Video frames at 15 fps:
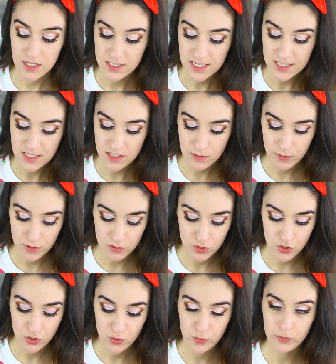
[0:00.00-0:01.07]
this says it's
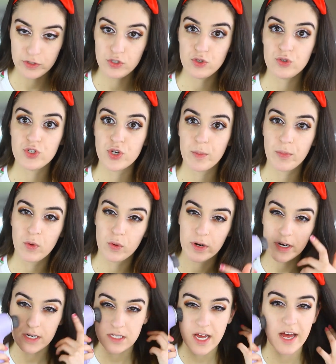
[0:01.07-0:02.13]
supposed to reduce your pores.